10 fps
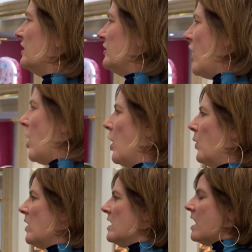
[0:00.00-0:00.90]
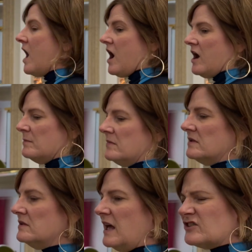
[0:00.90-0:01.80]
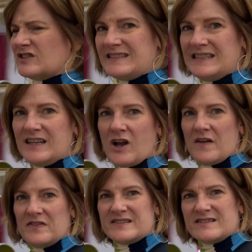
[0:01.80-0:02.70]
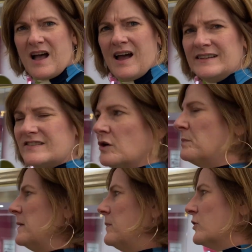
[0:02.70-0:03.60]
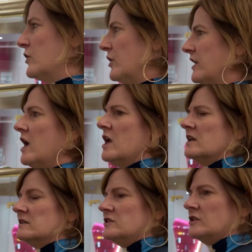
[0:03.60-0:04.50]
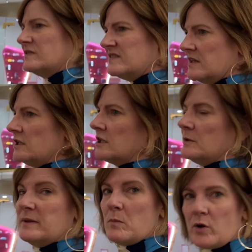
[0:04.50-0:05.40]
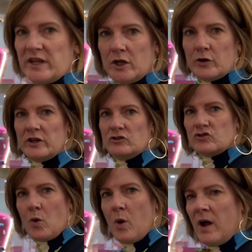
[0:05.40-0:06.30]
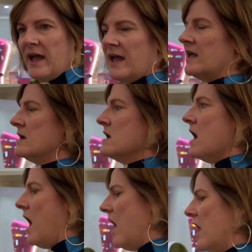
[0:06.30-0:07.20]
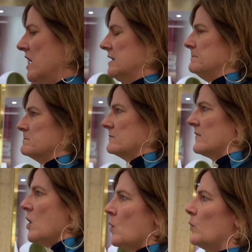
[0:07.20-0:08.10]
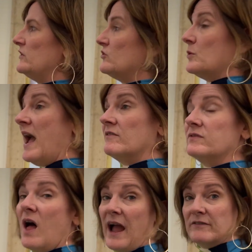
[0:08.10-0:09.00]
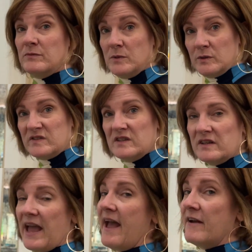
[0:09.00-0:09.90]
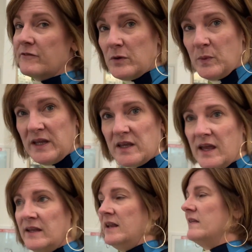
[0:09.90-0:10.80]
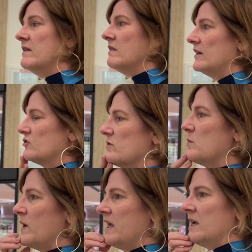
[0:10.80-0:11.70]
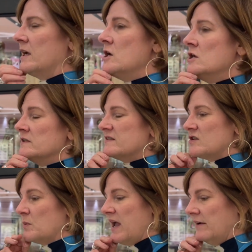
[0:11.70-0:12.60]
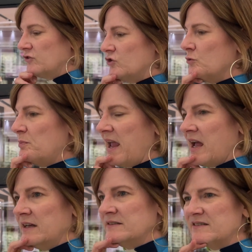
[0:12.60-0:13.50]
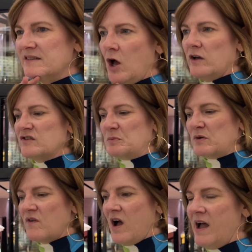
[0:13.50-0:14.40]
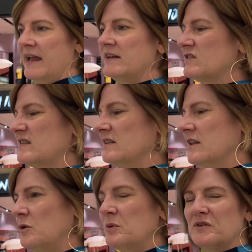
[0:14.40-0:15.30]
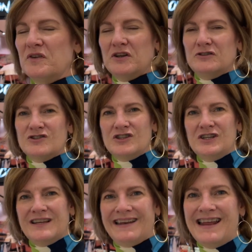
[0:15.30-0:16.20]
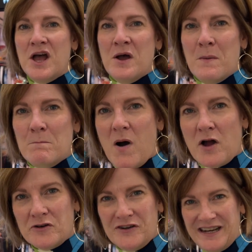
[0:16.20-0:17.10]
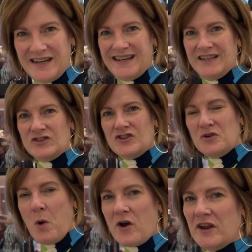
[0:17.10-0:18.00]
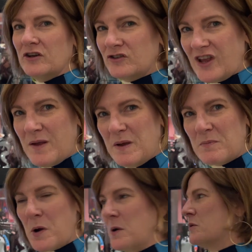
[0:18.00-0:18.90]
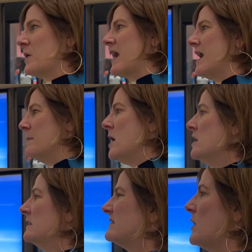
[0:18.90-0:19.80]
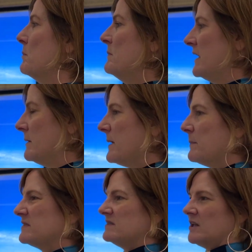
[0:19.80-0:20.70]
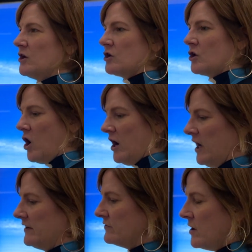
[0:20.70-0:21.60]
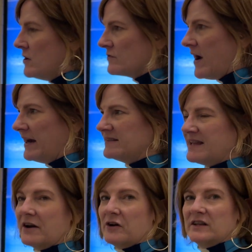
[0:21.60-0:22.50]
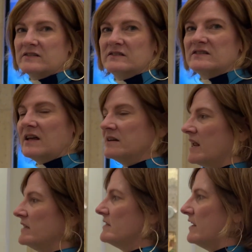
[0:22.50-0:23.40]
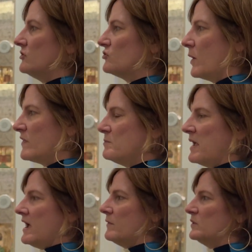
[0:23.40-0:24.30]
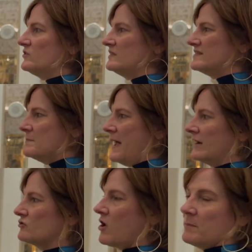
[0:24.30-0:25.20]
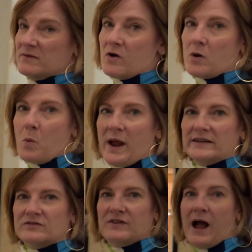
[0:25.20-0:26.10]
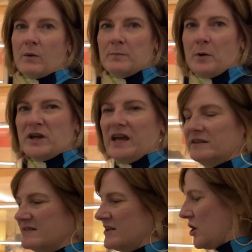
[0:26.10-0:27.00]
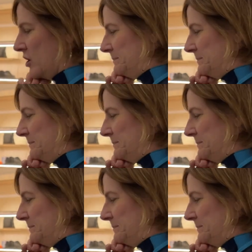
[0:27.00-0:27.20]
know, lush seating on this side so people could, you know, sit a little bit more here and enjoy. We do have live music every weekend in the luxury wing. So we have 2 bands that also provide just a little bit of energy and modernity to our entertainment program. So many people sit here on Fridays, Saturdays, and Sundays and enjoy the band, which is the backdrop of our white flower bouquets here.